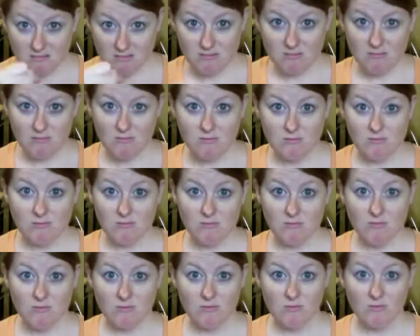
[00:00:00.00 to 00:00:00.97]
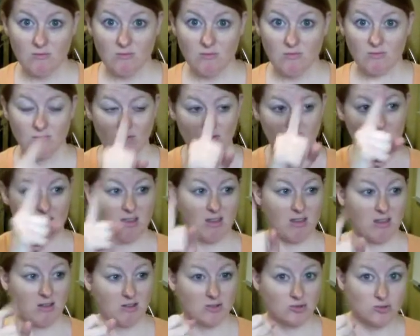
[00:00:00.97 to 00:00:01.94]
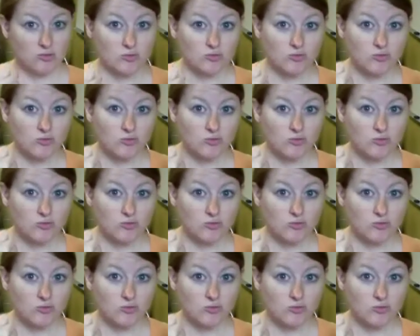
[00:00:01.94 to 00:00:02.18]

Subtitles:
heading south on Beatty's Ford Road.